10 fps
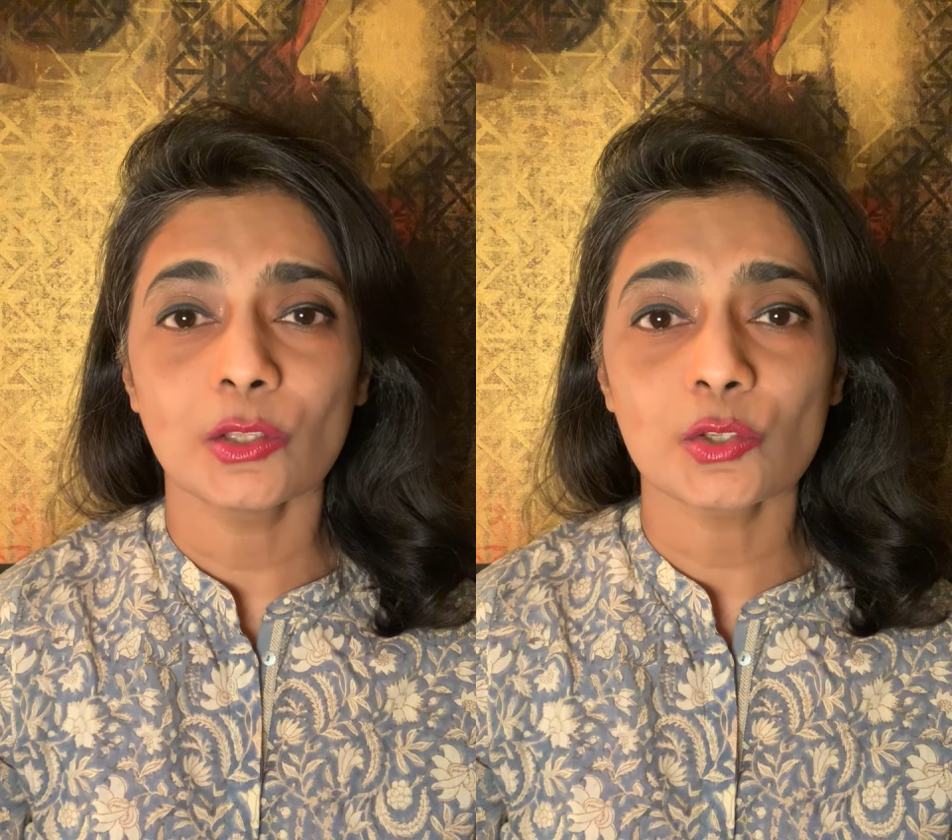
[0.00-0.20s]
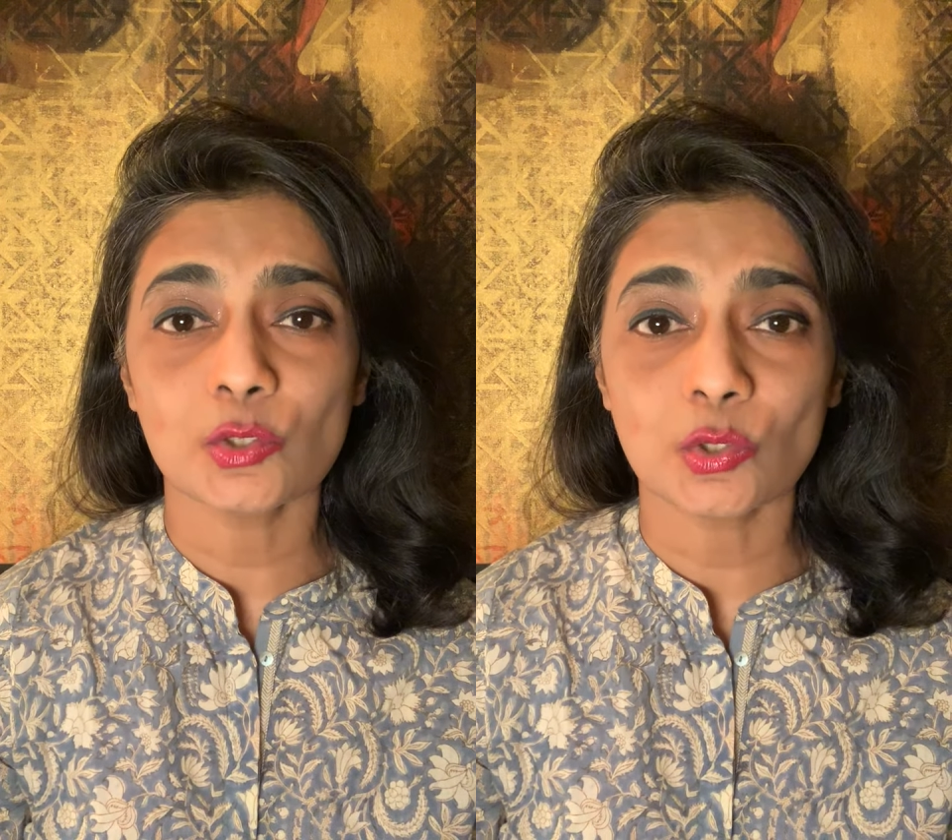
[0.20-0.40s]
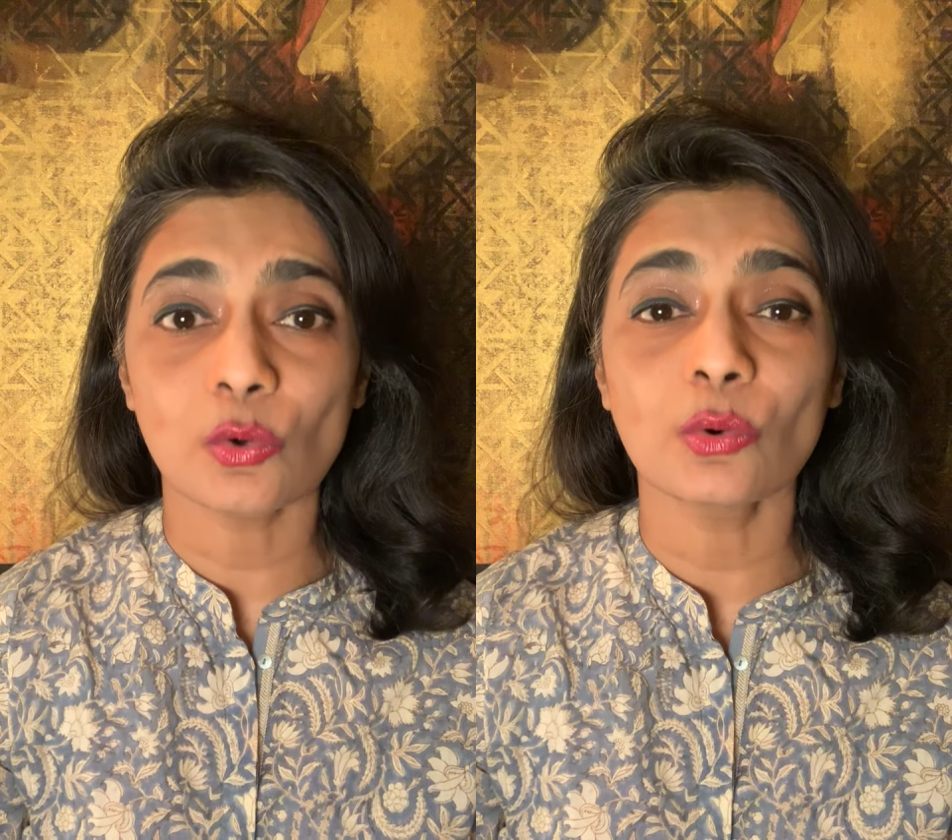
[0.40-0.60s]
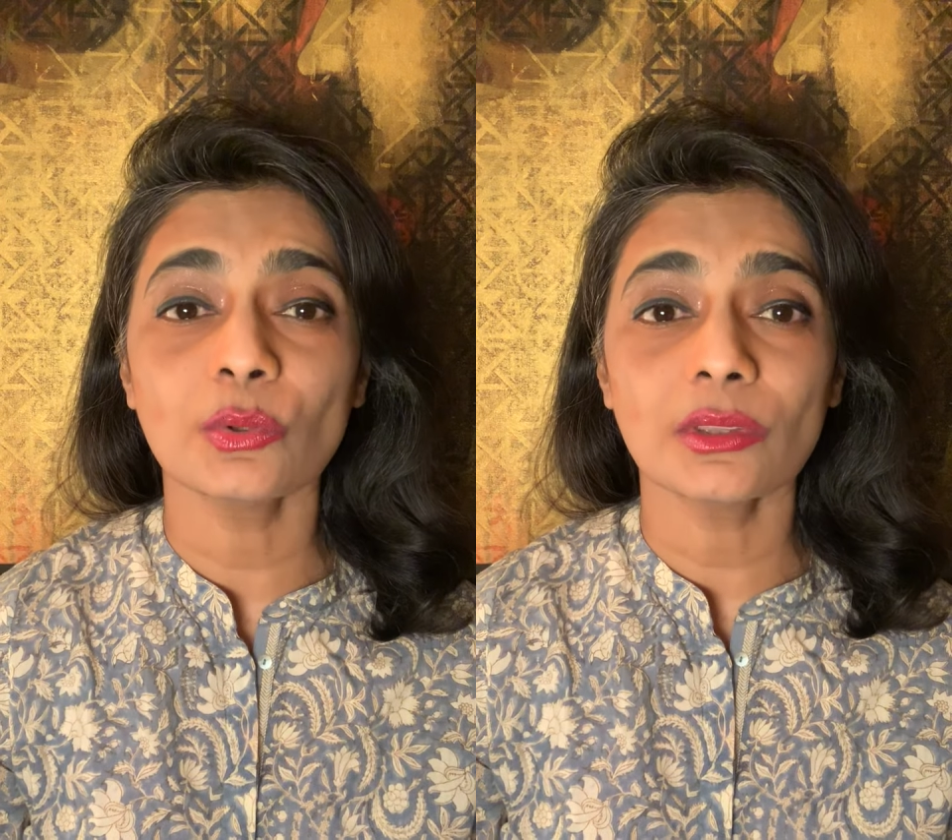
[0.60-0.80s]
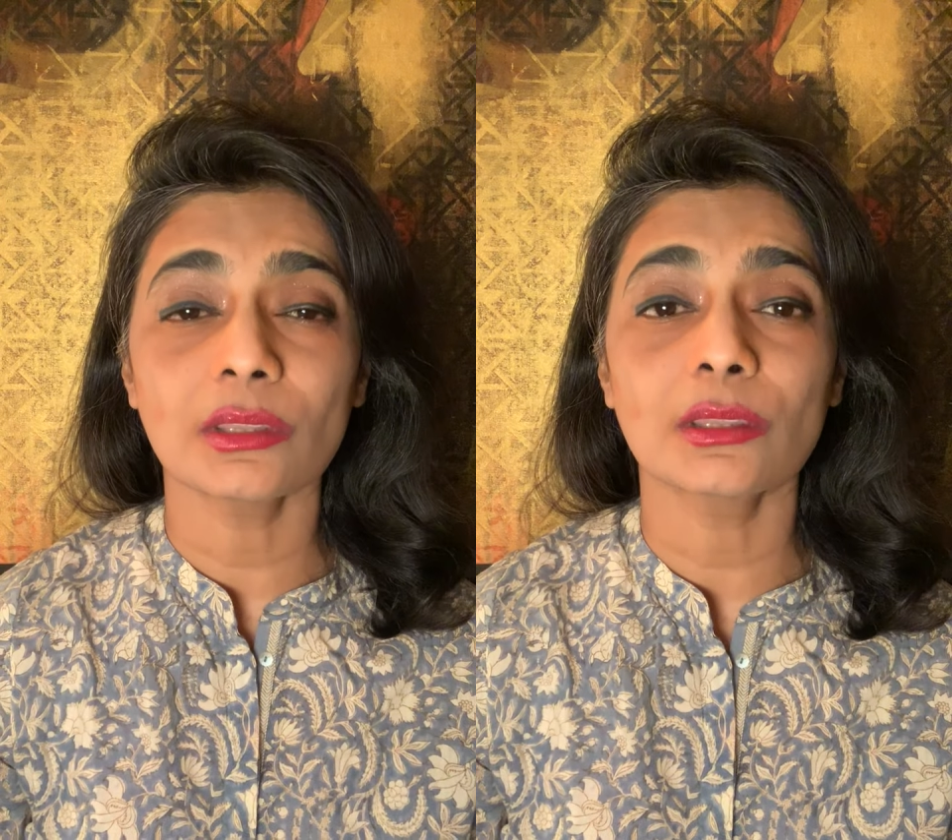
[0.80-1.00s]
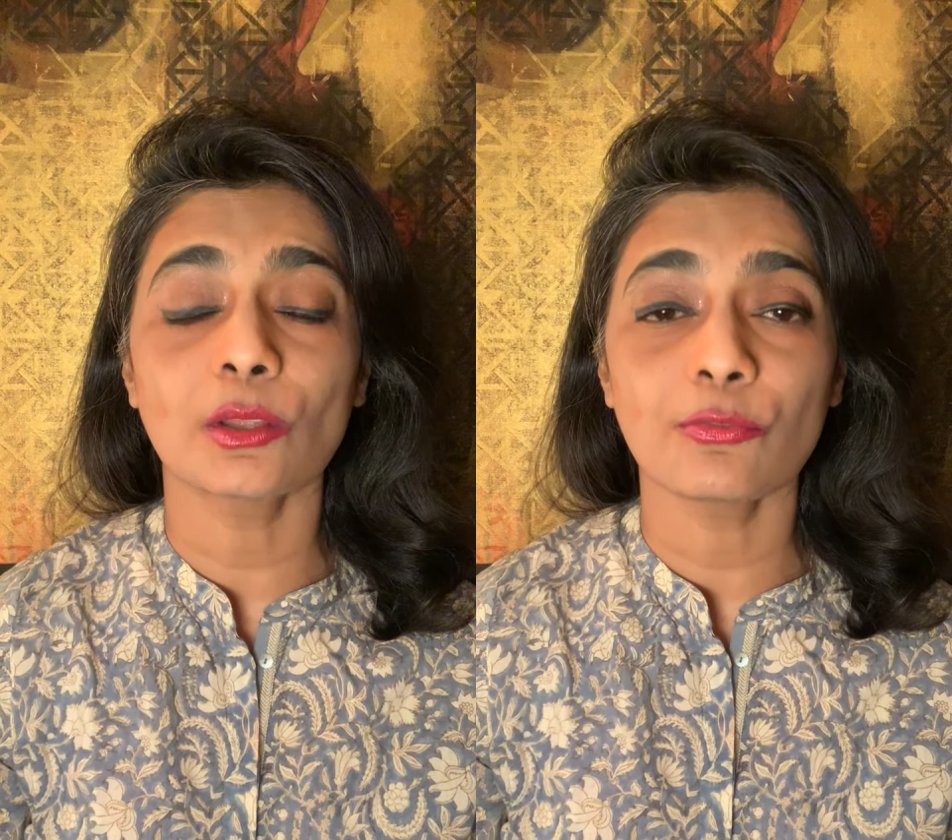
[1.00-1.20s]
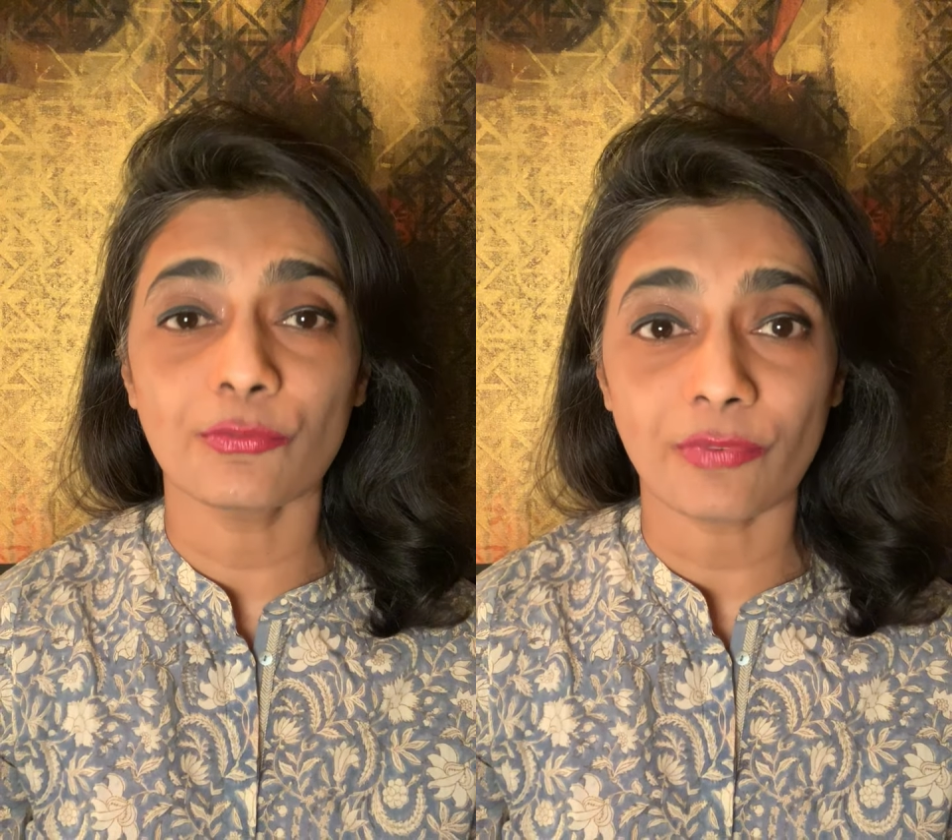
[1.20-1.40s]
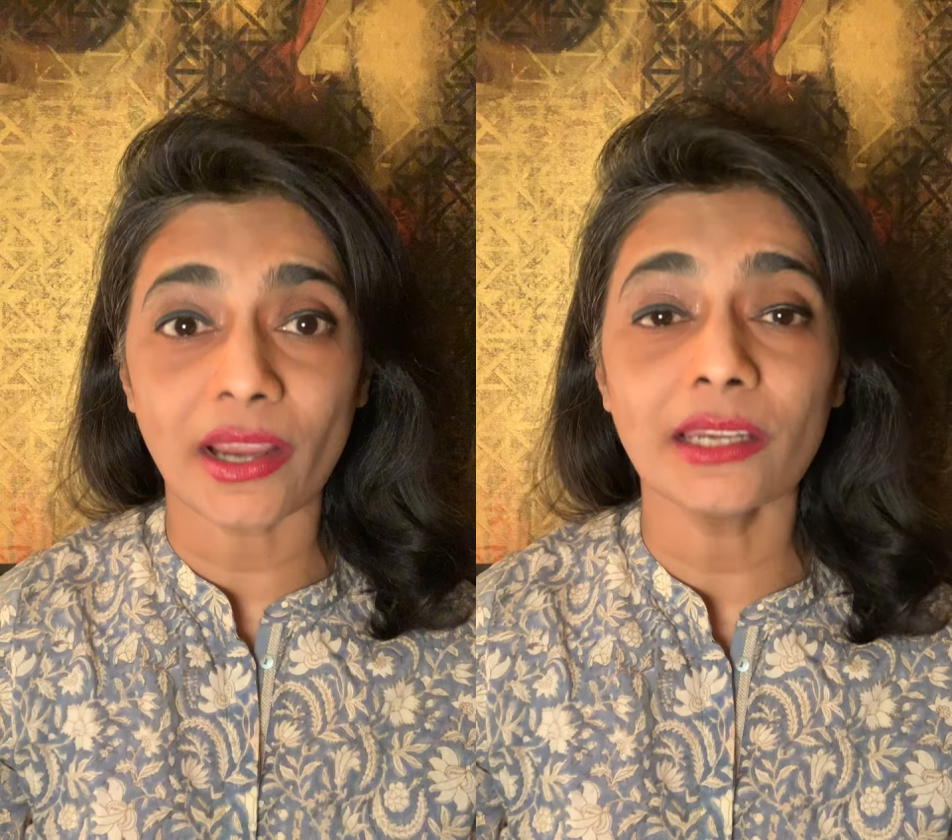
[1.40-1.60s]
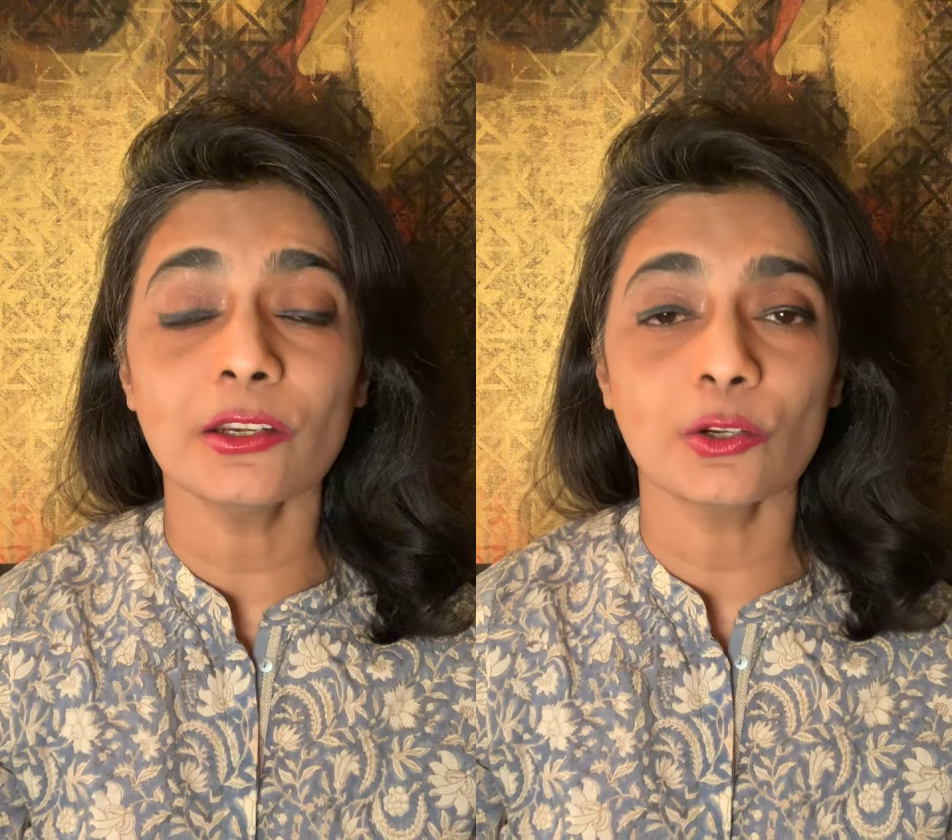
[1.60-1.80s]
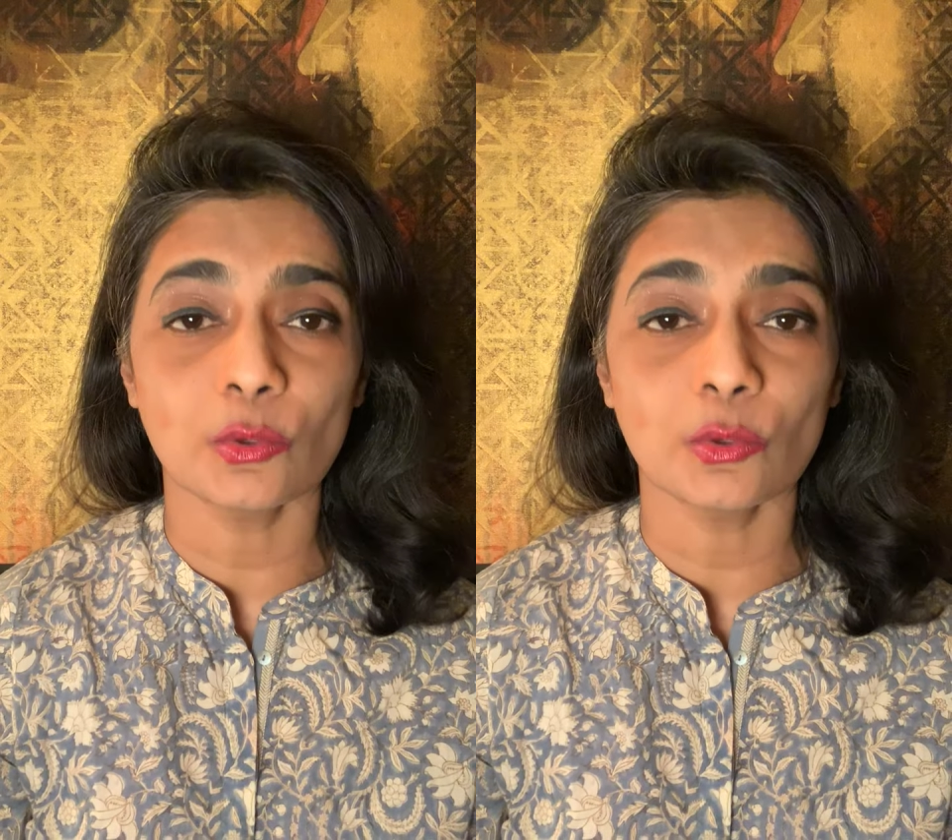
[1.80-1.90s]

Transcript: So, the fight